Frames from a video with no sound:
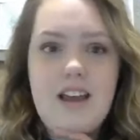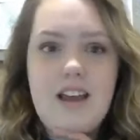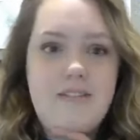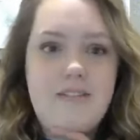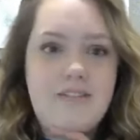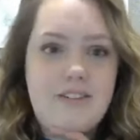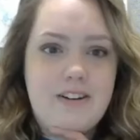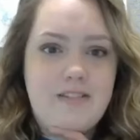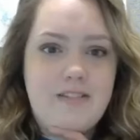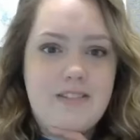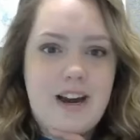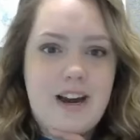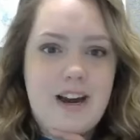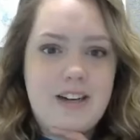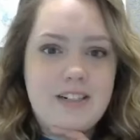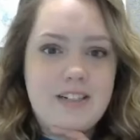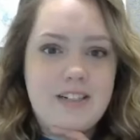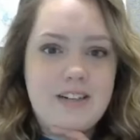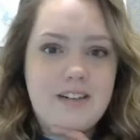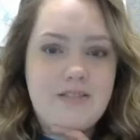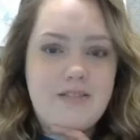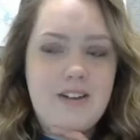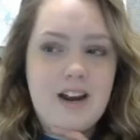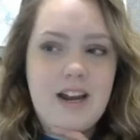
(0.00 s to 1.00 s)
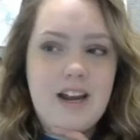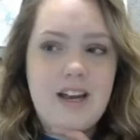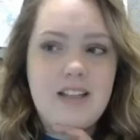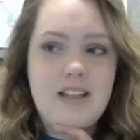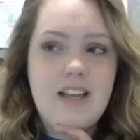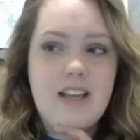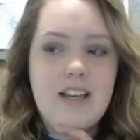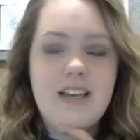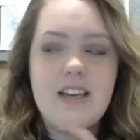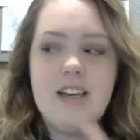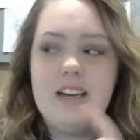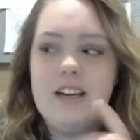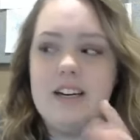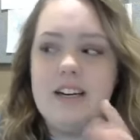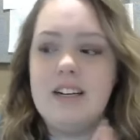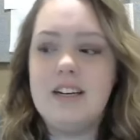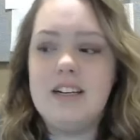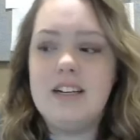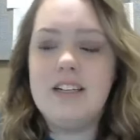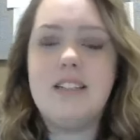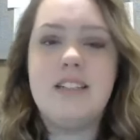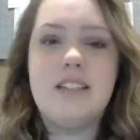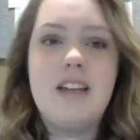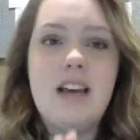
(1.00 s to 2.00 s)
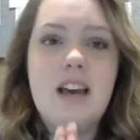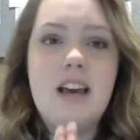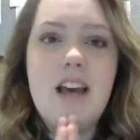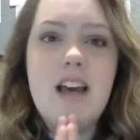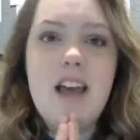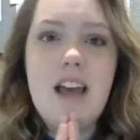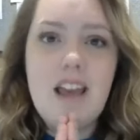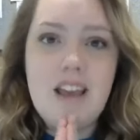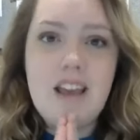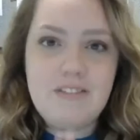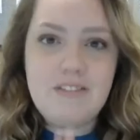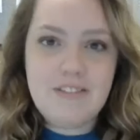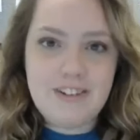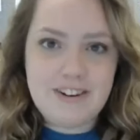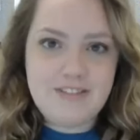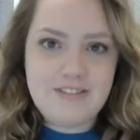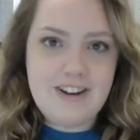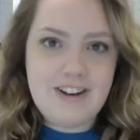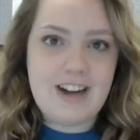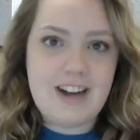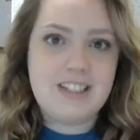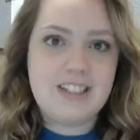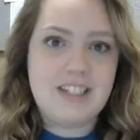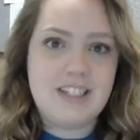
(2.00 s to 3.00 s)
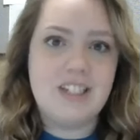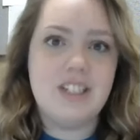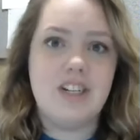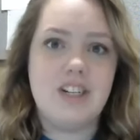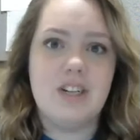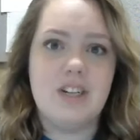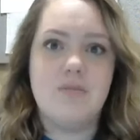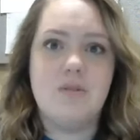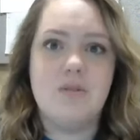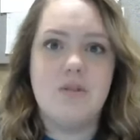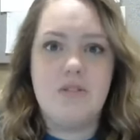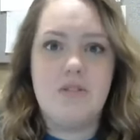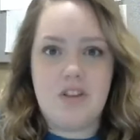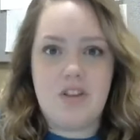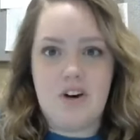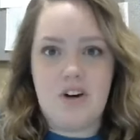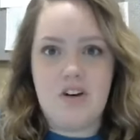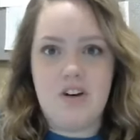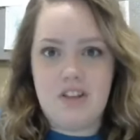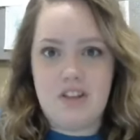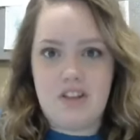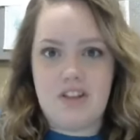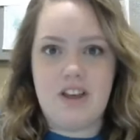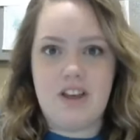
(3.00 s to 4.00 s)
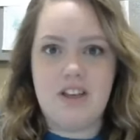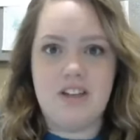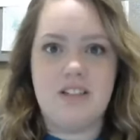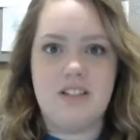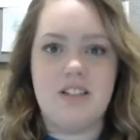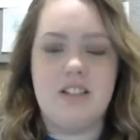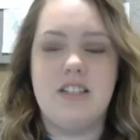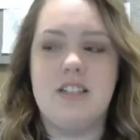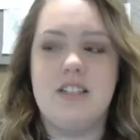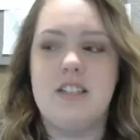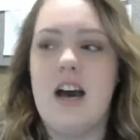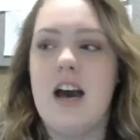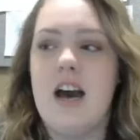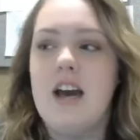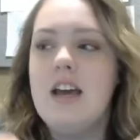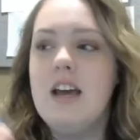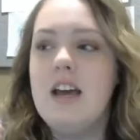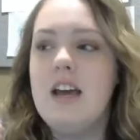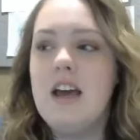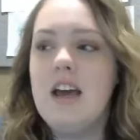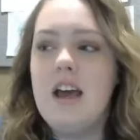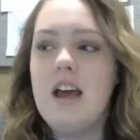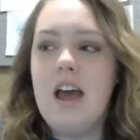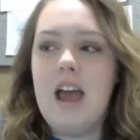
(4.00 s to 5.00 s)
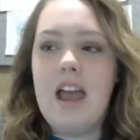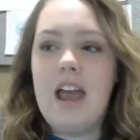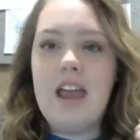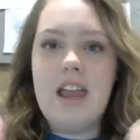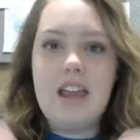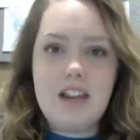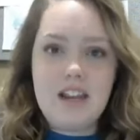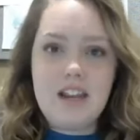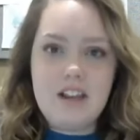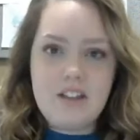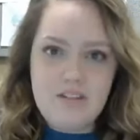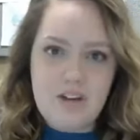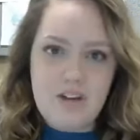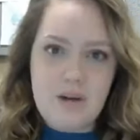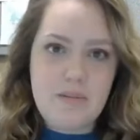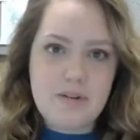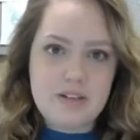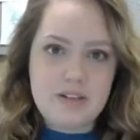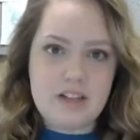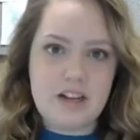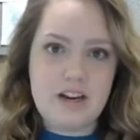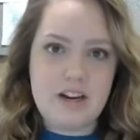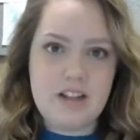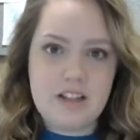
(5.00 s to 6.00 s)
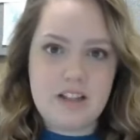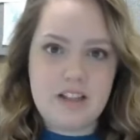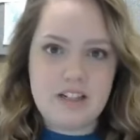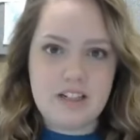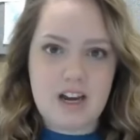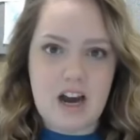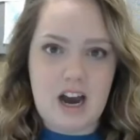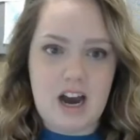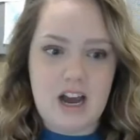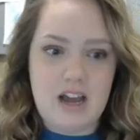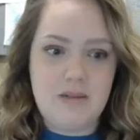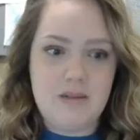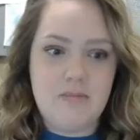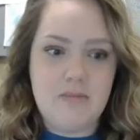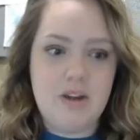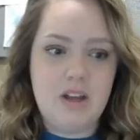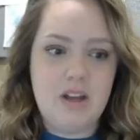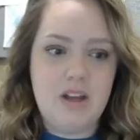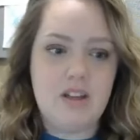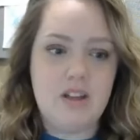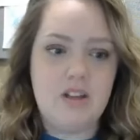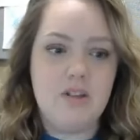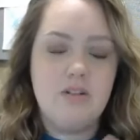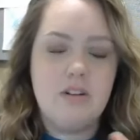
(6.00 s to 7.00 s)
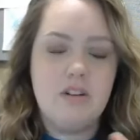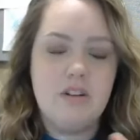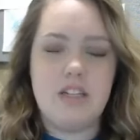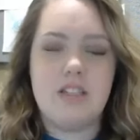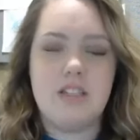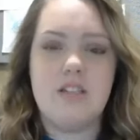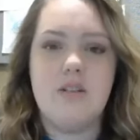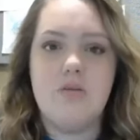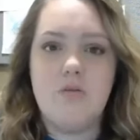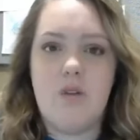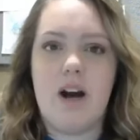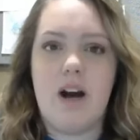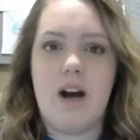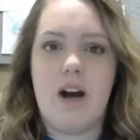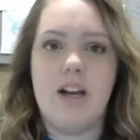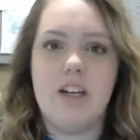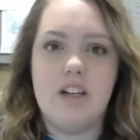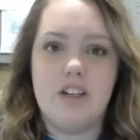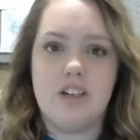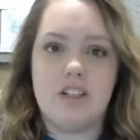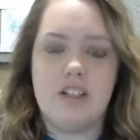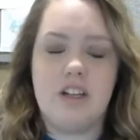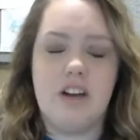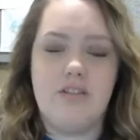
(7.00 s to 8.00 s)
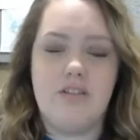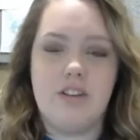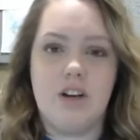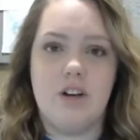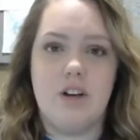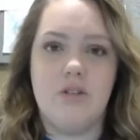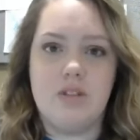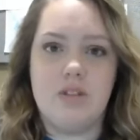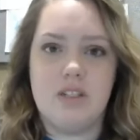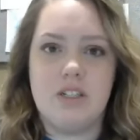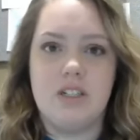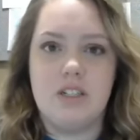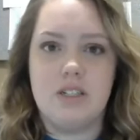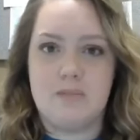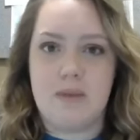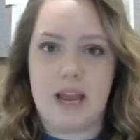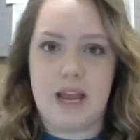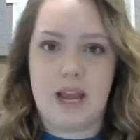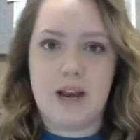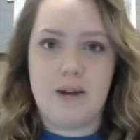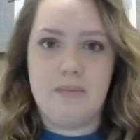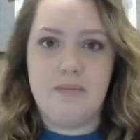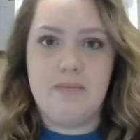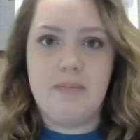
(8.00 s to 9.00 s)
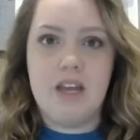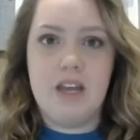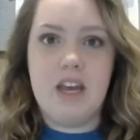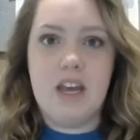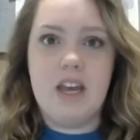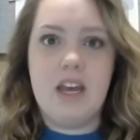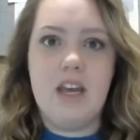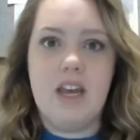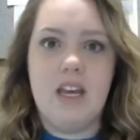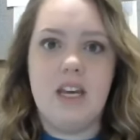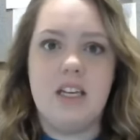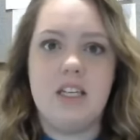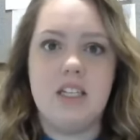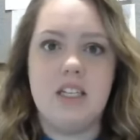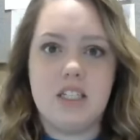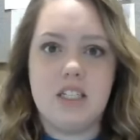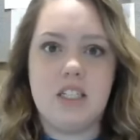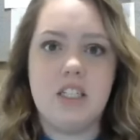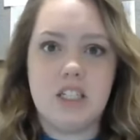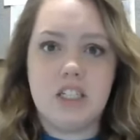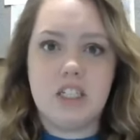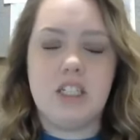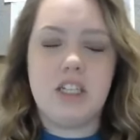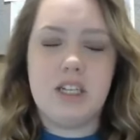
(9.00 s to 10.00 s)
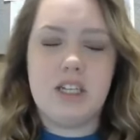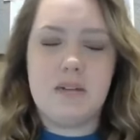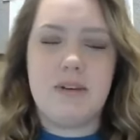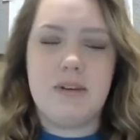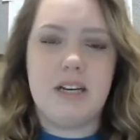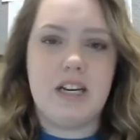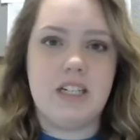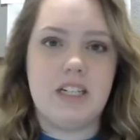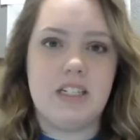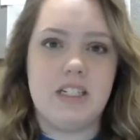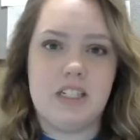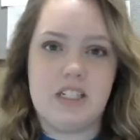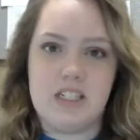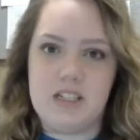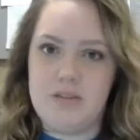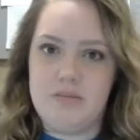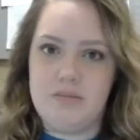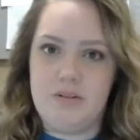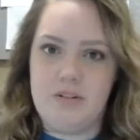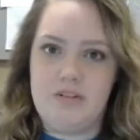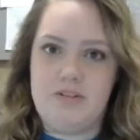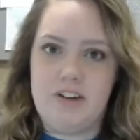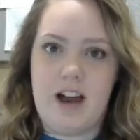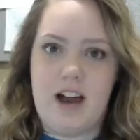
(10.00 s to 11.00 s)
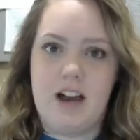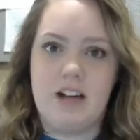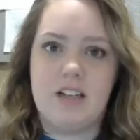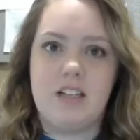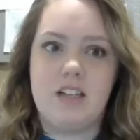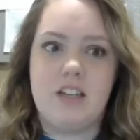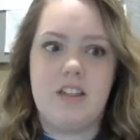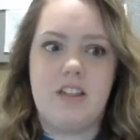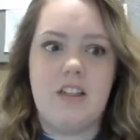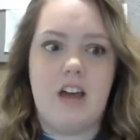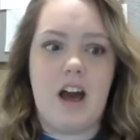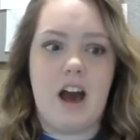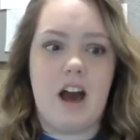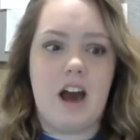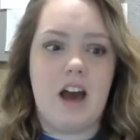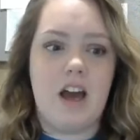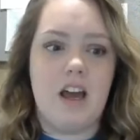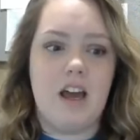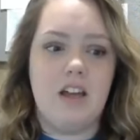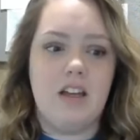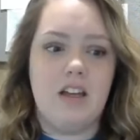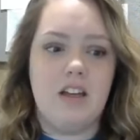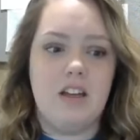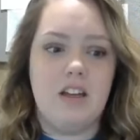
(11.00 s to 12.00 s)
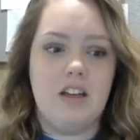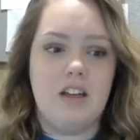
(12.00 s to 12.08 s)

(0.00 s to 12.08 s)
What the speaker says: a fun fact, right? Like here is a fun fact in terms of with all the things is that 83% of the time, the reason why your stuff goes to spam is literally because of the simple fact that